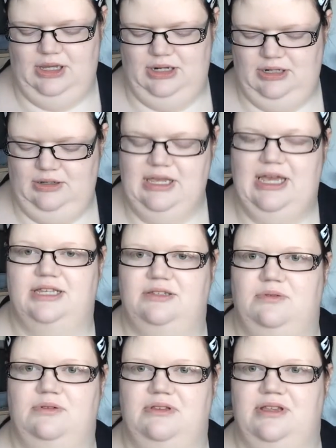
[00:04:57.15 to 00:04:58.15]
And
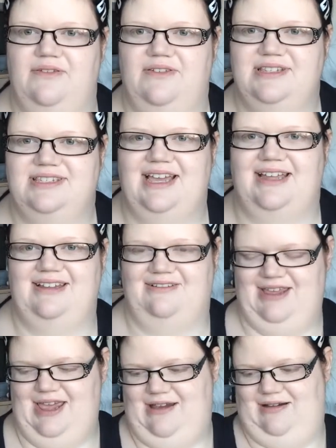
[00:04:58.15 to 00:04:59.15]
yes, if he sat
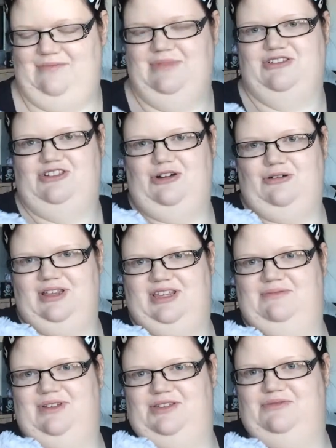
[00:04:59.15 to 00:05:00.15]
down here, I'm literally
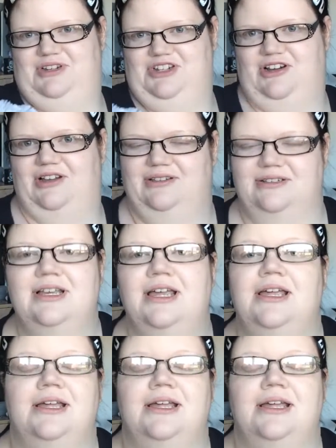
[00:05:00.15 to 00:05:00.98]
holding him like you would a child.